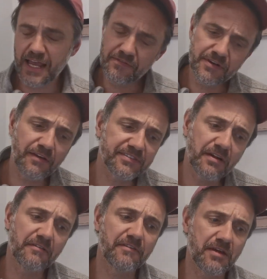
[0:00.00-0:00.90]
Even if
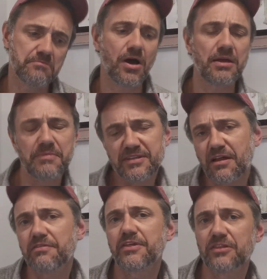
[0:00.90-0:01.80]
some of it might be
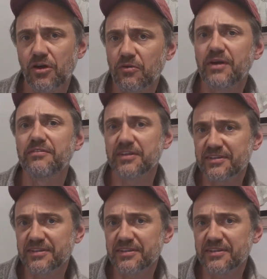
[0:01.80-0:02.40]
something that we've,